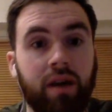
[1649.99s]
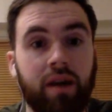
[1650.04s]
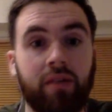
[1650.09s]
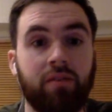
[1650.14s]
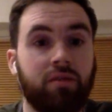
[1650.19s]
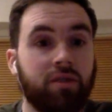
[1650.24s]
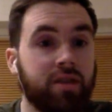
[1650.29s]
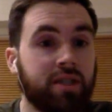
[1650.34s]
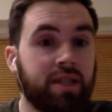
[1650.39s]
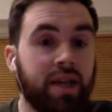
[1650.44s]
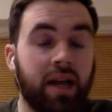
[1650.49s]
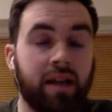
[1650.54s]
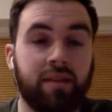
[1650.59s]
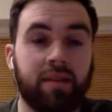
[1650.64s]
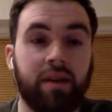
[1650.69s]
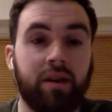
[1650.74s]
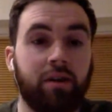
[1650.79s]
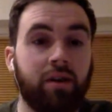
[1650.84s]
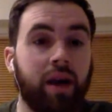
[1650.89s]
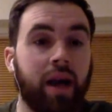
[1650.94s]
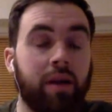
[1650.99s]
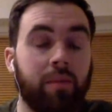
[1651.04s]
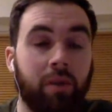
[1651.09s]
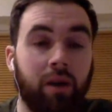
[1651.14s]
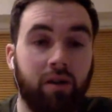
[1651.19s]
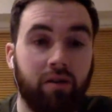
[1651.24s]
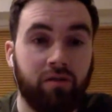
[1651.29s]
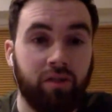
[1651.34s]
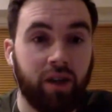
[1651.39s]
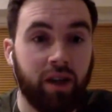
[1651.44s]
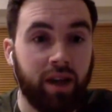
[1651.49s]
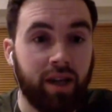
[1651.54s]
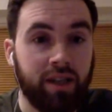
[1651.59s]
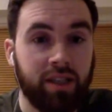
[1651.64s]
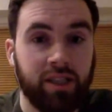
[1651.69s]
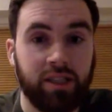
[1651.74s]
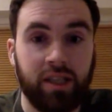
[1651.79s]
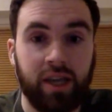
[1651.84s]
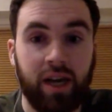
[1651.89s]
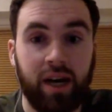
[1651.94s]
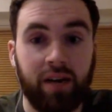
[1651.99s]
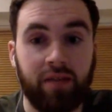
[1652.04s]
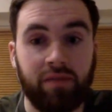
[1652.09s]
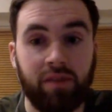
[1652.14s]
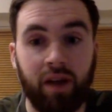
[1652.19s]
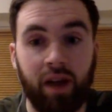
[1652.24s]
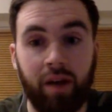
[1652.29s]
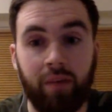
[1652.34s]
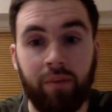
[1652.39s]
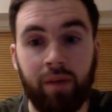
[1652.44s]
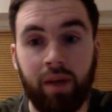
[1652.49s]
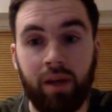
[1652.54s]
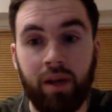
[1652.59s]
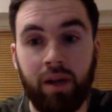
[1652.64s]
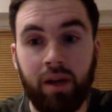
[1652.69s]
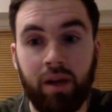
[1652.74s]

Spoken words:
And Cristante, who came on for Ilicic at half-time,